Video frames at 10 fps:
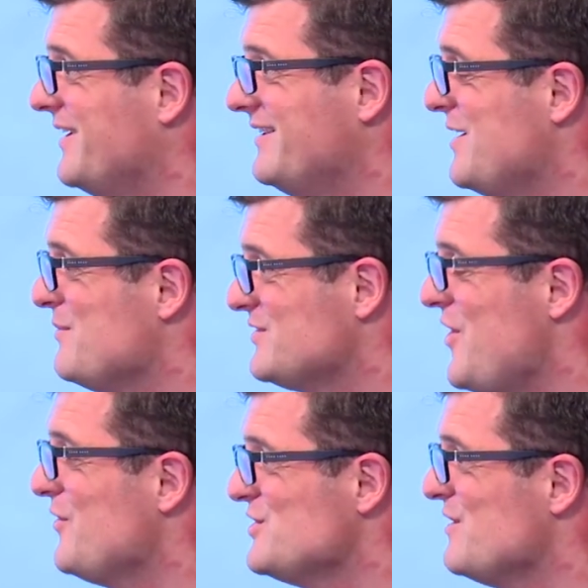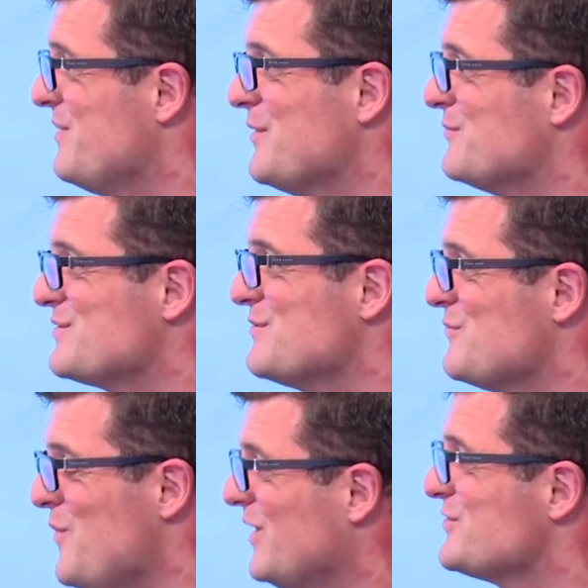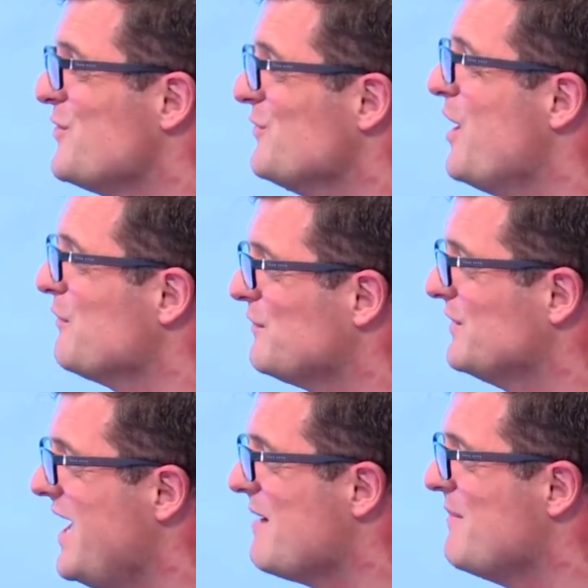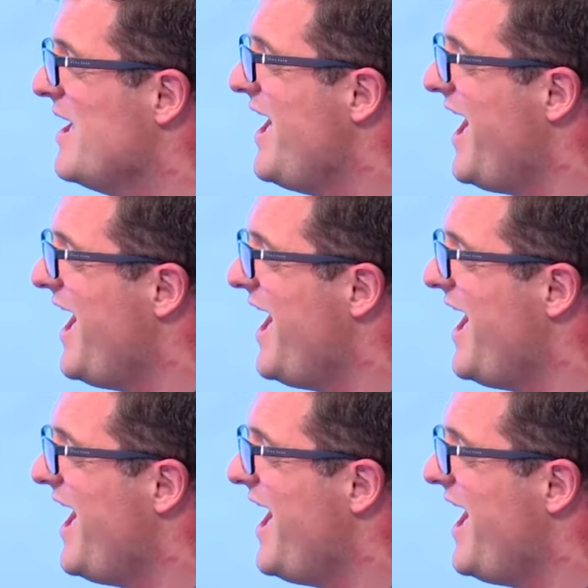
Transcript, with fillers: Like they will talk to you about what's going on for them,